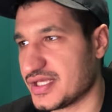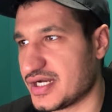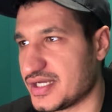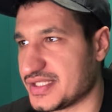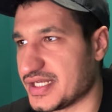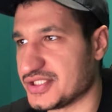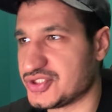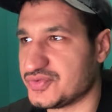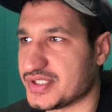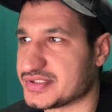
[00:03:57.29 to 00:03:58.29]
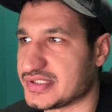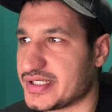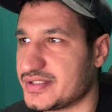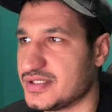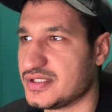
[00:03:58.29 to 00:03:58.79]
that issue down the
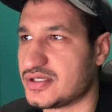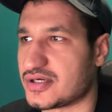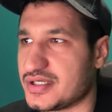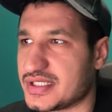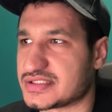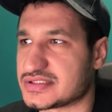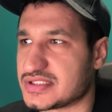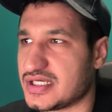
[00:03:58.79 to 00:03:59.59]
line. All right, next